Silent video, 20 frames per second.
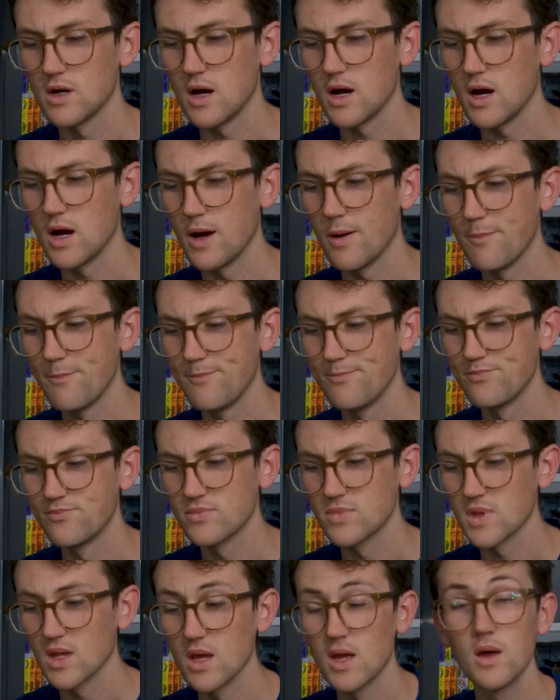
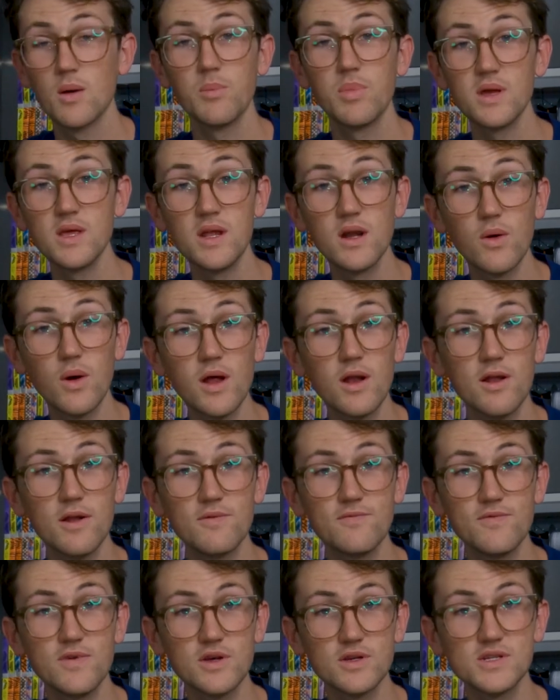But you know what?
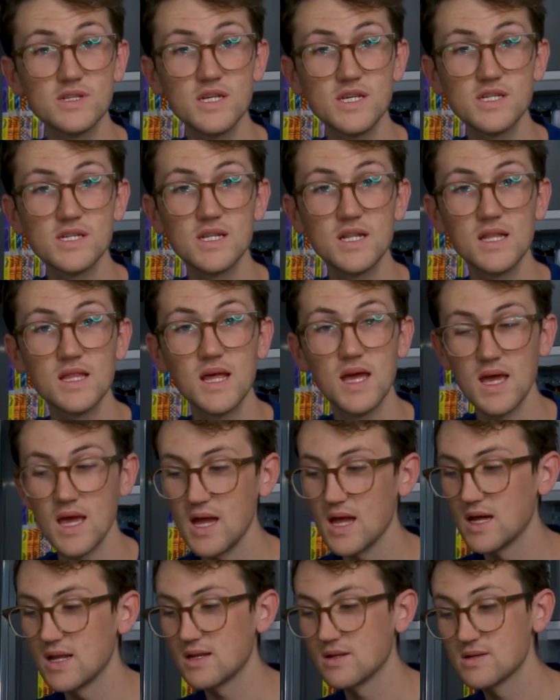It feels decent in the
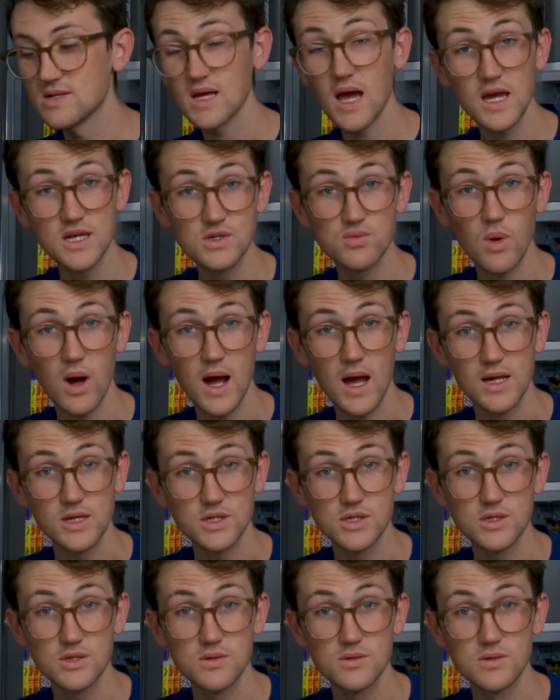hand
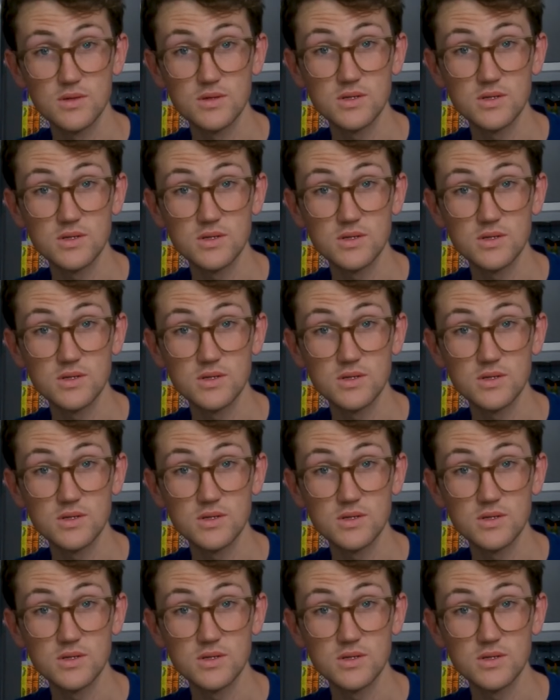size-wise.